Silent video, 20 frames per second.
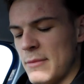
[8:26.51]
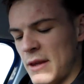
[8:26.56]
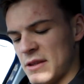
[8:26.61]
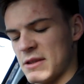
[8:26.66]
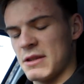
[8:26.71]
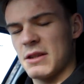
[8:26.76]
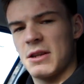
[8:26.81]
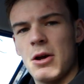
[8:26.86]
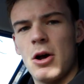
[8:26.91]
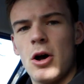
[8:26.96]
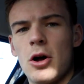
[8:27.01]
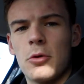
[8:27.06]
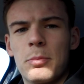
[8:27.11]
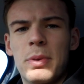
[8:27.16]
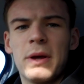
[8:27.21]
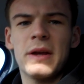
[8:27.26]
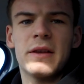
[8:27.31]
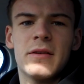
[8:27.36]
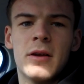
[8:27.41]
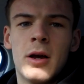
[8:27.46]
And that's the card
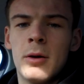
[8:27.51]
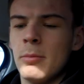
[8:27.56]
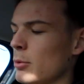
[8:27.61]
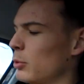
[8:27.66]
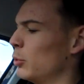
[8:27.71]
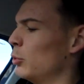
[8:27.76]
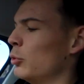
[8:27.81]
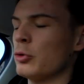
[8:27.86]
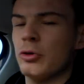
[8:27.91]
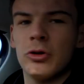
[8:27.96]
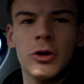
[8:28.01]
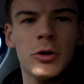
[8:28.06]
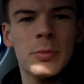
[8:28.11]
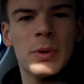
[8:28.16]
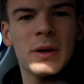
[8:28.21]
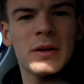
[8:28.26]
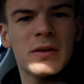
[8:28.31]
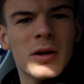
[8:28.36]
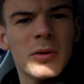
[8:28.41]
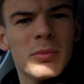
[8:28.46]
picked up. Also
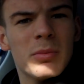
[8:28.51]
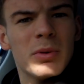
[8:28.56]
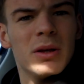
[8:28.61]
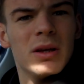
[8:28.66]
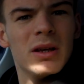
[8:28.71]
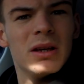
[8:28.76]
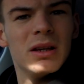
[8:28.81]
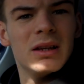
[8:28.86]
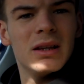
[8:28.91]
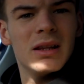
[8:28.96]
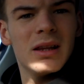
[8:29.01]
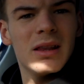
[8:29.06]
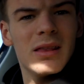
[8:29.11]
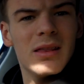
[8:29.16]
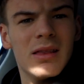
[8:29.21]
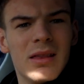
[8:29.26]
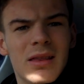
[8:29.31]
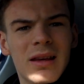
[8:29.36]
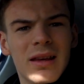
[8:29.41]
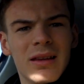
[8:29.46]
picked up
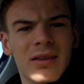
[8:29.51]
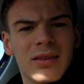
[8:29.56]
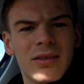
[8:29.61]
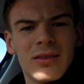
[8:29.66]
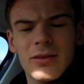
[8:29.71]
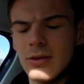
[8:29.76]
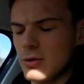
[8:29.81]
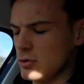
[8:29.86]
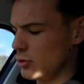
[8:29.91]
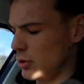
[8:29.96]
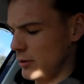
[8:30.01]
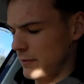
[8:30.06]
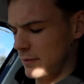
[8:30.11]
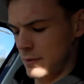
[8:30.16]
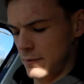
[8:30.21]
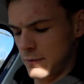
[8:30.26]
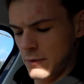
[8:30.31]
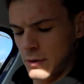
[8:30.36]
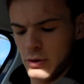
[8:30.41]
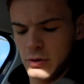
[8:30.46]
this to try for
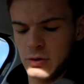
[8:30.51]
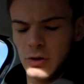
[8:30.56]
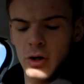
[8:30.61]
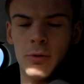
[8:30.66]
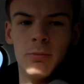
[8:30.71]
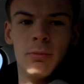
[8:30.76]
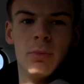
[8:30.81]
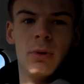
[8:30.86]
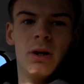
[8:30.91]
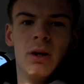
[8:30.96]
the first time.